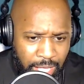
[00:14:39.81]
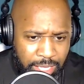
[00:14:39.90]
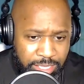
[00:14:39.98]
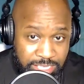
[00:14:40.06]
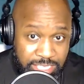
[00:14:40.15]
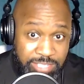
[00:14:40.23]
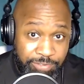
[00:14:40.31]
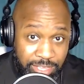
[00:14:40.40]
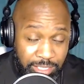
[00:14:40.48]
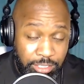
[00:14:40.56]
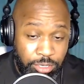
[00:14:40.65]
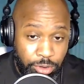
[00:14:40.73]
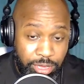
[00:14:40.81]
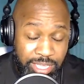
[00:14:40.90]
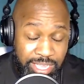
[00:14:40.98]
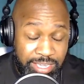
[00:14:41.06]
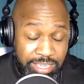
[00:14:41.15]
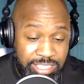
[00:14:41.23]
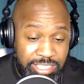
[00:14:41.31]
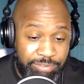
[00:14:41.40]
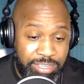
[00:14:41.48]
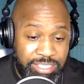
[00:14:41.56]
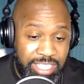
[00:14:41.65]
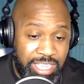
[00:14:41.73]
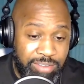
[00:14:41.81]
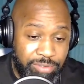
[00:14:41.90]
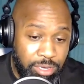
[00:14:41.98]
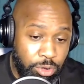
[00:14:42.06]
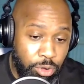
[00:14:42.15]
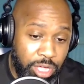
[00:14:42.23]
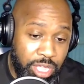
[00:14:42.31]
This is for Illinois. Again, this is for the state of Illinois.